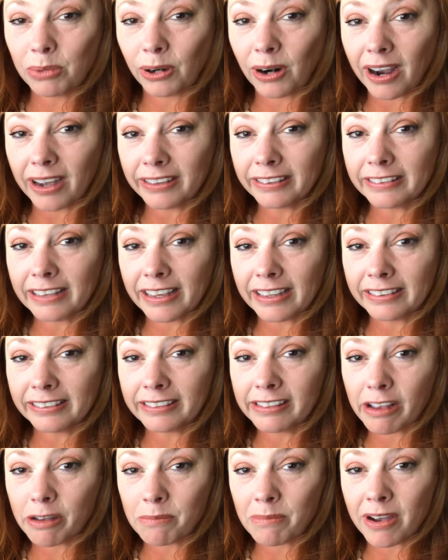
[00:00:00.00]
process
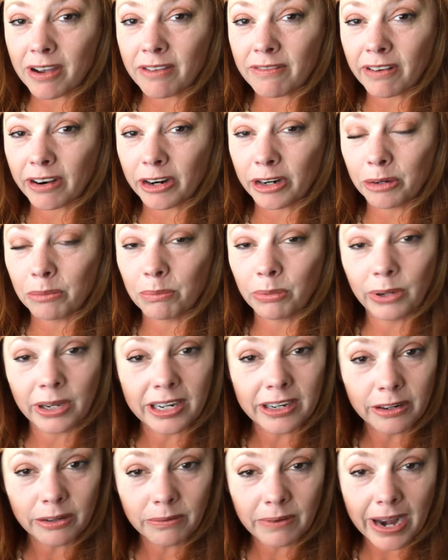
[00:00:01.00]
some of our
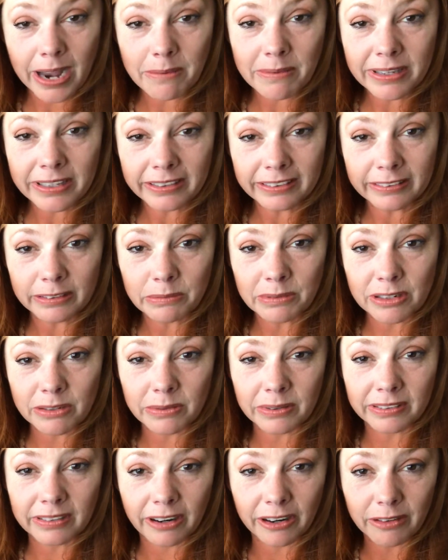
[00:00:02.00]
breeder rabbits, which
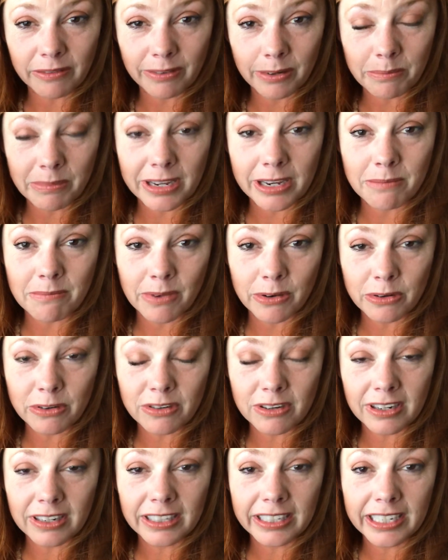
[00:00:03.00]
was hard for me
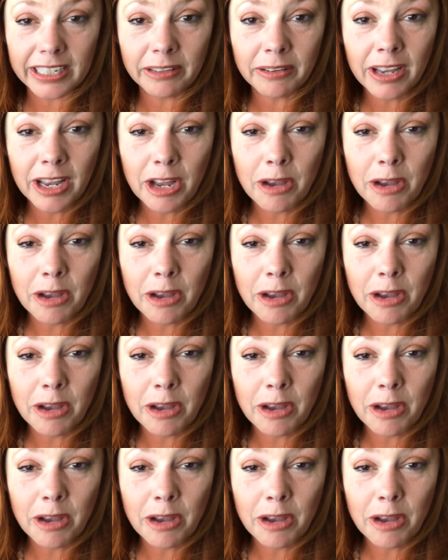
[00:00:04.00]
emotionally,